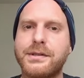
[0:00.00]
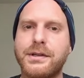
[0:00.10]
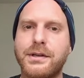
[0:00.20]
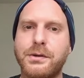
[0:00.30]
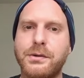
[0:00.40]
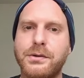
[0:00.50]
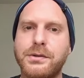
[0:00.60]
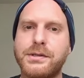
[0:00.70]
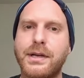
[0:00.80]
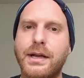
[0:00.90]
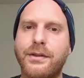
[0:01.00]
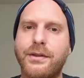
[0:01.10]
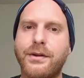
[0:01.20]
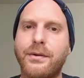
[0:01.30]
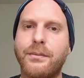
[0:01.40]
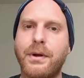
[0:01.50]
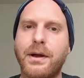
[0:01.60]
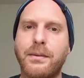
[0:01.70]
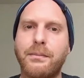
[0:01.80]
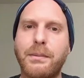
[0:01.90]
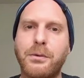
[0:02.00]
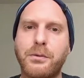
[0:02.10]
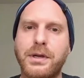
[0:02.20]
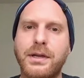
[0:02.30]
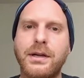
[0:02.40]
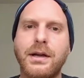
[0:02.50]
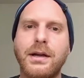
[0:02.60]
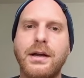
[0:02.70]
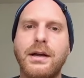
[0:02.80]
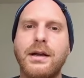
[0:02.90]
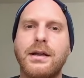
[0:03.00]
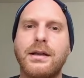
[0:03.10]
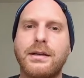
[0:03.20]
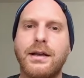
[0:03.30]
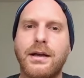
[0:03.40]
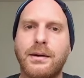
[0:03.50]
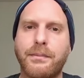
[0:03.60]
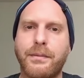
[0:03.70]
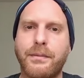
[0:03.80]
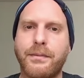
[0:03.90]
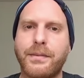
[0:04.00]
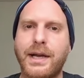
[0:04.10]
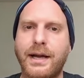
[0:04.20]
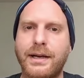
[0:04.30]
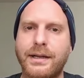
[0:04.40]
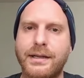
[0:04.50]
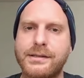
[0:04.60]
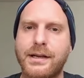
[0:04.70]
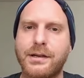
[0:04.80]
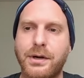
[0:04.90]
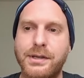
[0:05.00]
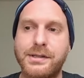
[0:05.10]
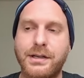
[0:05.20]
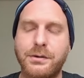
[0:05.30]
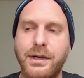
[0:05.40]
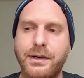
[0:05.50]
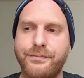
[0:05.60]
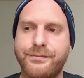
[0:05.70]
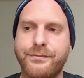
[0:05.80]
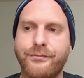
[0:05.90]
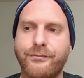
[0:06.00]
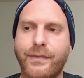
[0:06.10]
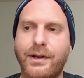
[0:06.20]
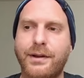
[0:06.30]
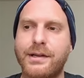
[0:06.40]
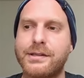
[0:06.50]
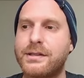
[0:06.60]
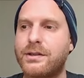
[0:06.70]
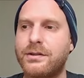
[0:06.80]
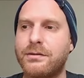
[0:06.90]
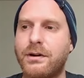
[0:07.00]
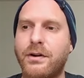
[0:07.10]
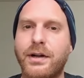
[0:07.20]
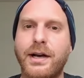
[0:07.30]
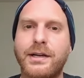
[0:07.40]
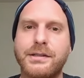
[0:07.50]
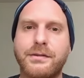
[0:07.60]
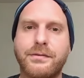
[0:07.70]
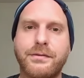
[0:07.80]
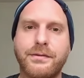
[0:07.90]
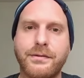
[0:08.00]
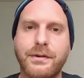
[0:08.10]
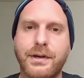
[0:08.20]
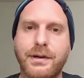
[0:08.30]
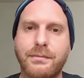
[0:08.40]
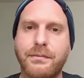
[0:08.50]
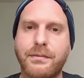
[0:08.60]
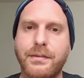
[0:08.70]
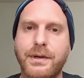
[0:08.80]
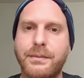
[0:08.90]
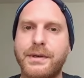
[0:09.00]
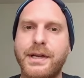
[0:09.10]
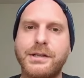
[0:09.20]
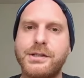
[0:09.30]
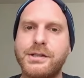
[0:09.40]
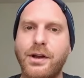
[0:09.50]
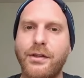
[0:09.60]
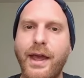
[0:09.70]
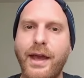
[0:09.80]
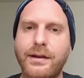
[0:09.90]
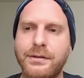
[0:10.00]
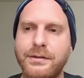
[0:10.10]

in use and the memory tiling, etc., etc. And there's all kinds of limitations on that.